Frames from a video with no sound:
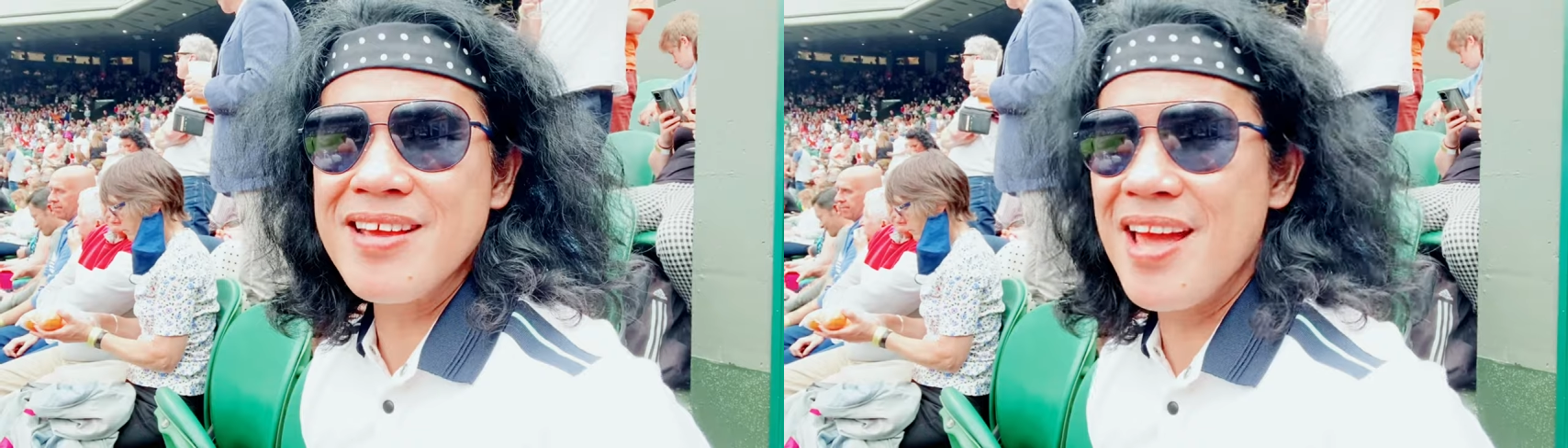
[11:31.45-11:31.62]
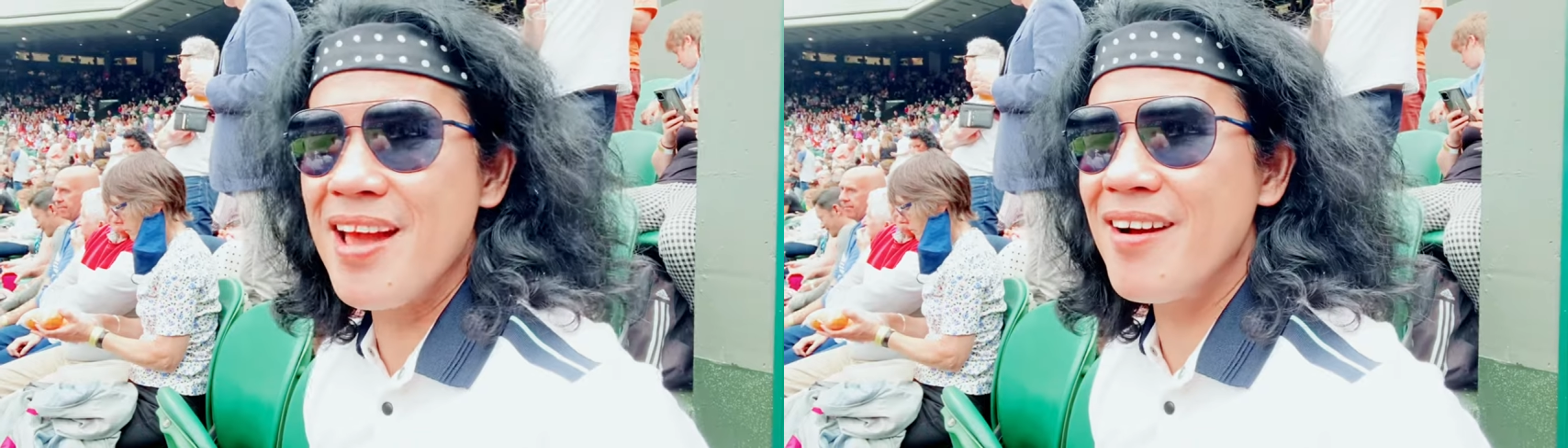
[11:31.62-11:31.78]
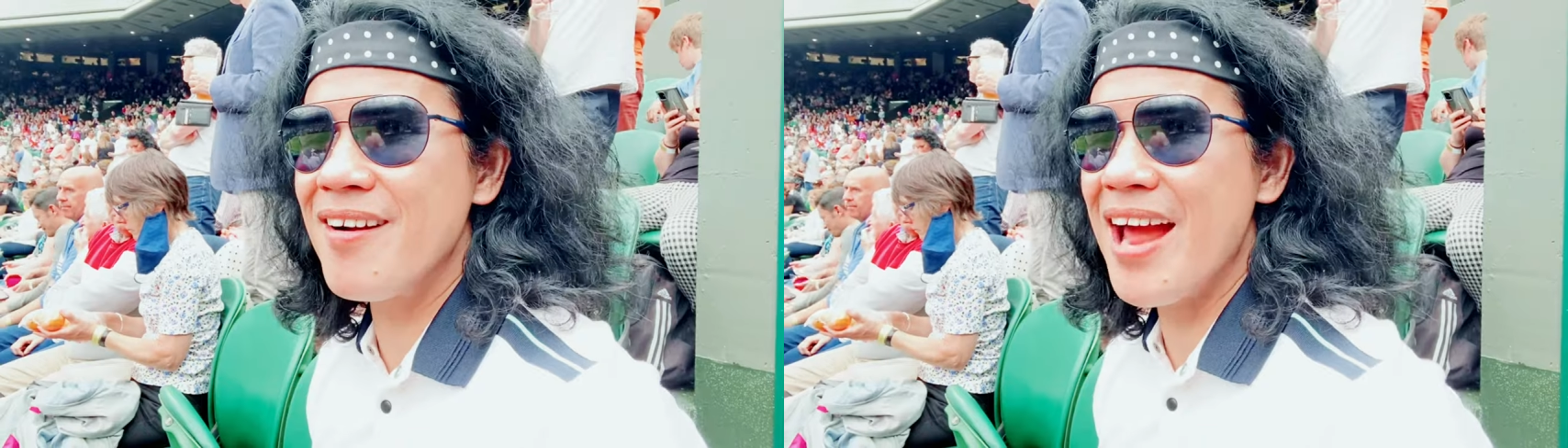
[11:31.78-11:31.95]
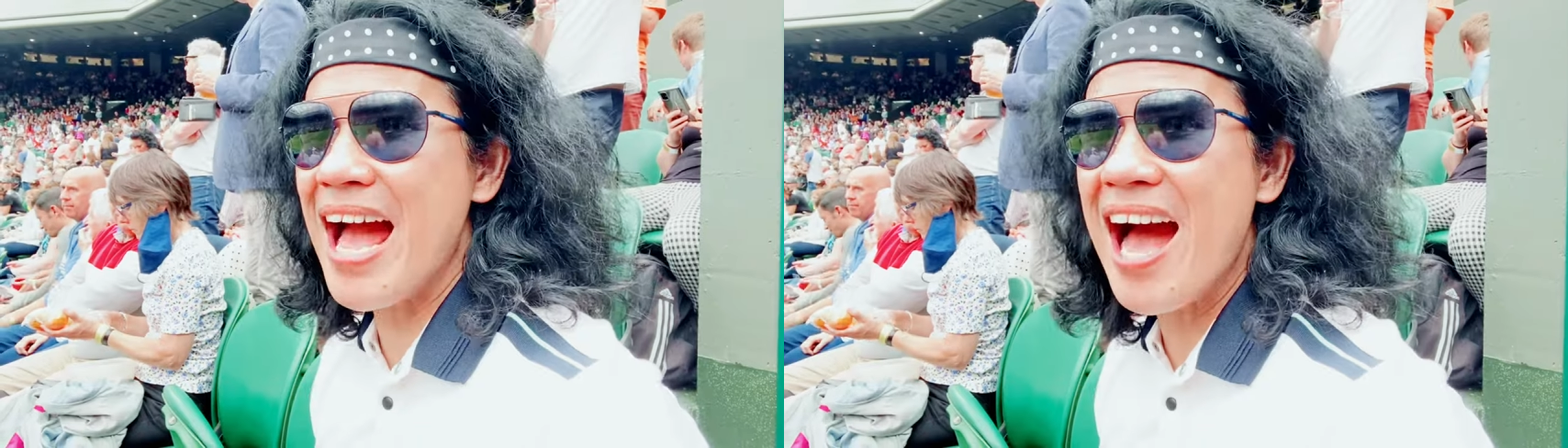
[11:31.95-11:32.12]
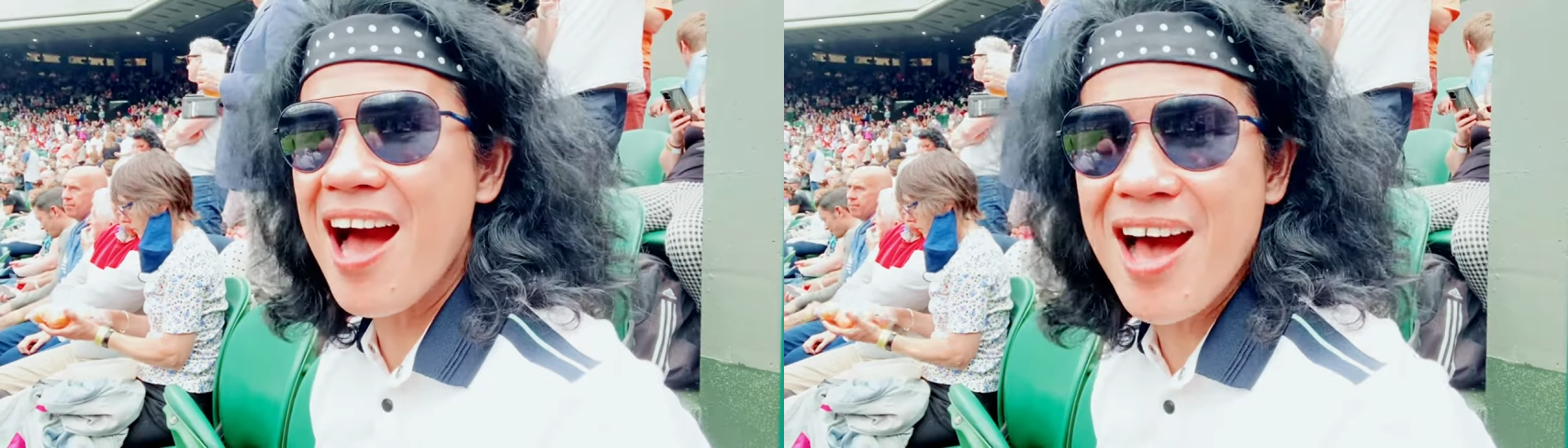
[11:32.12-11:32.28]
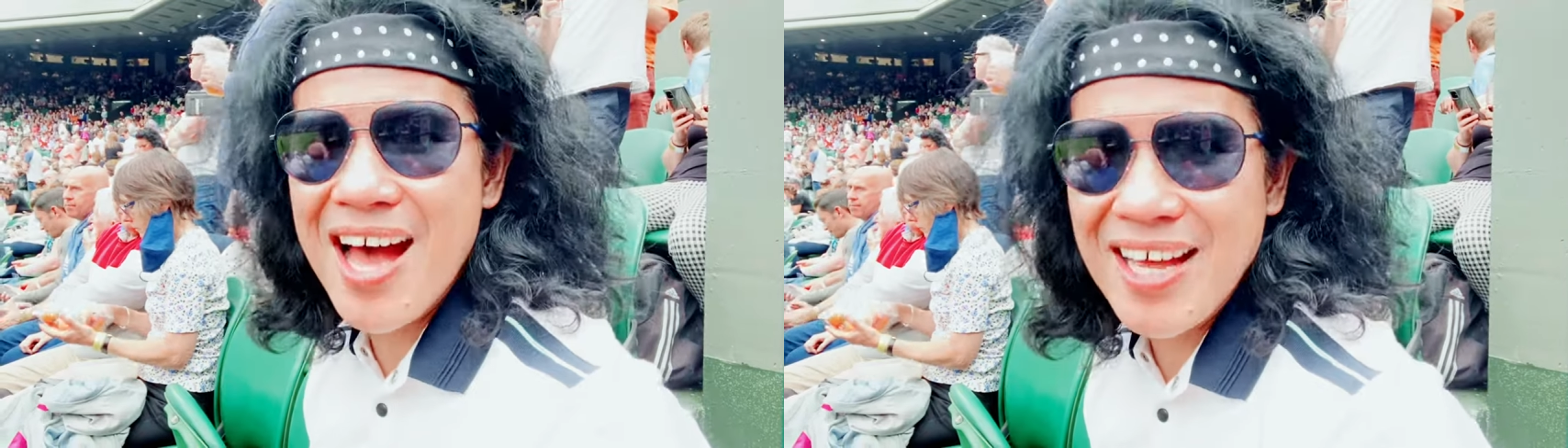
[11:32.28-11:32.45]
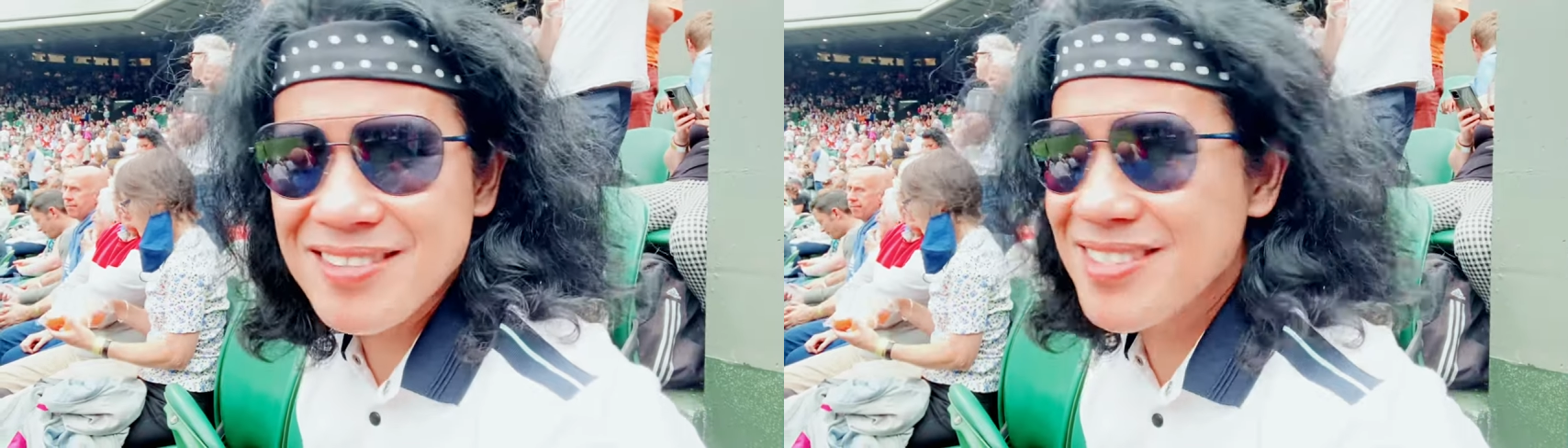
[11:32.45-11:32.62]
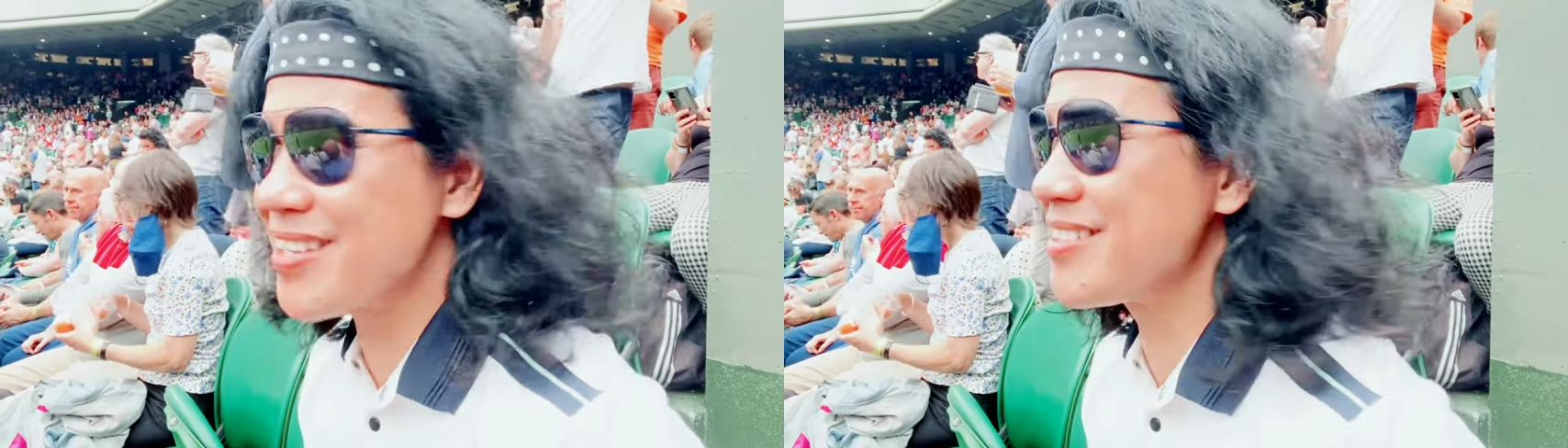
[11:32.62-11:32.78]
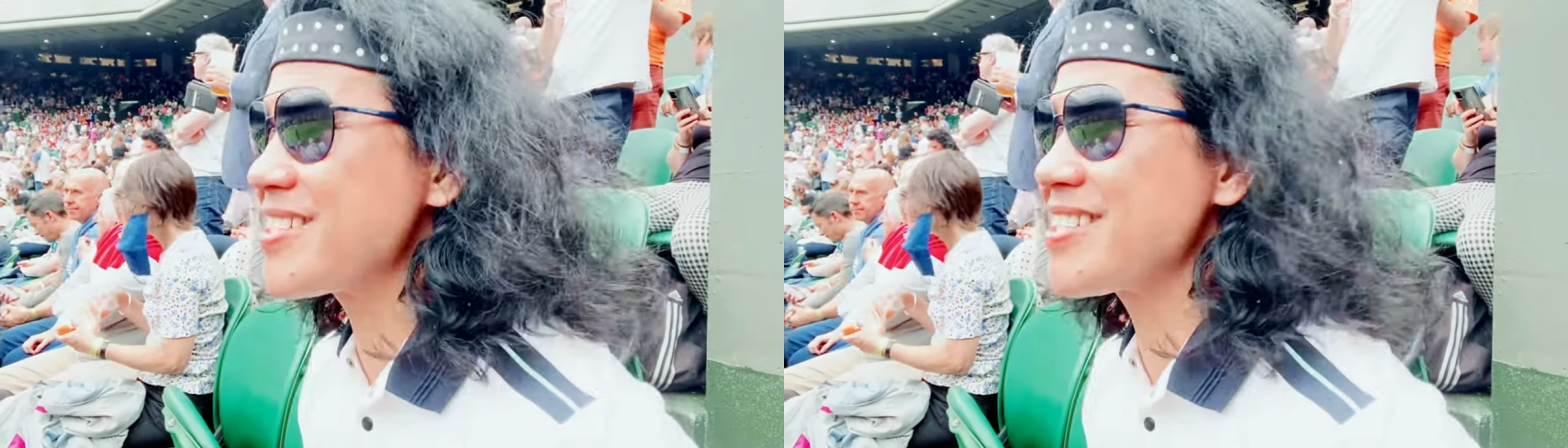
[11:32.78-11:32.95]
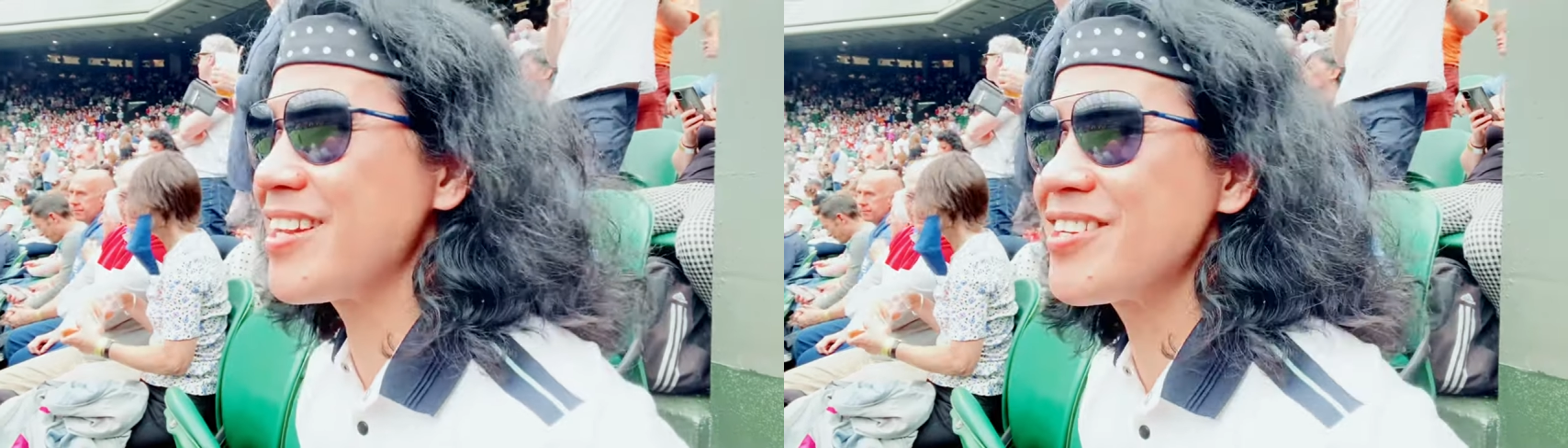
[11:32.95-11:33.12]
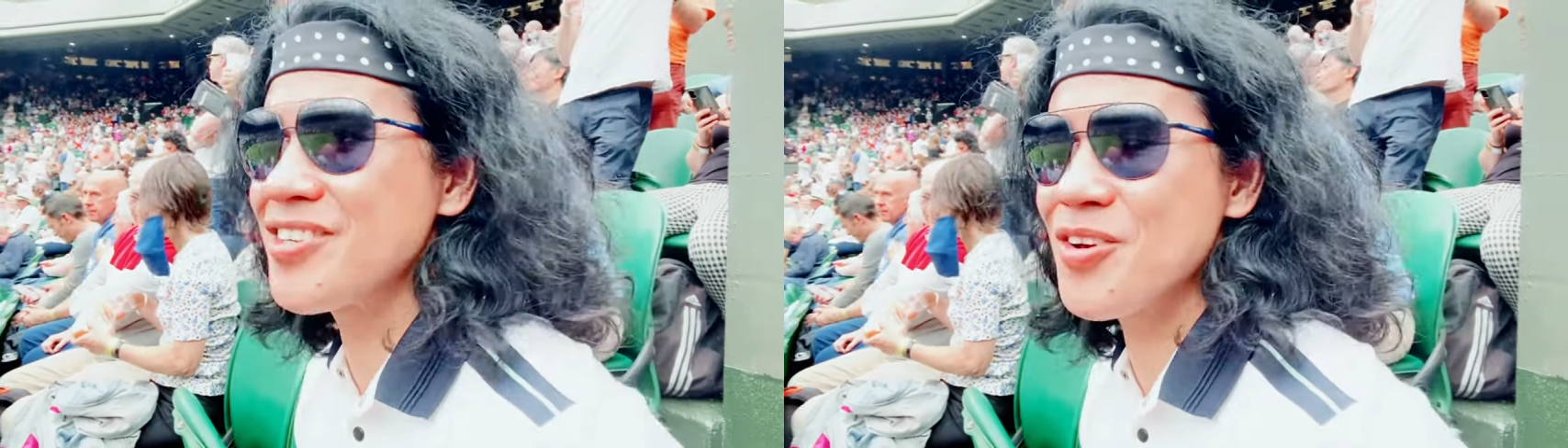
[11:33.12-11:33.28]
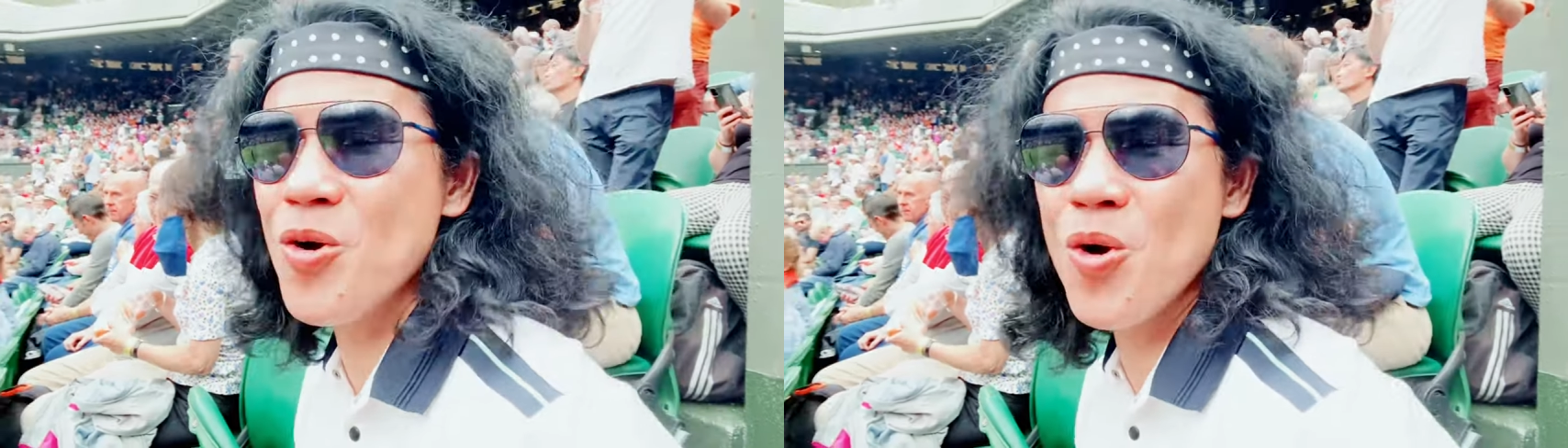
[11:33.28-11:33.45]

here at the center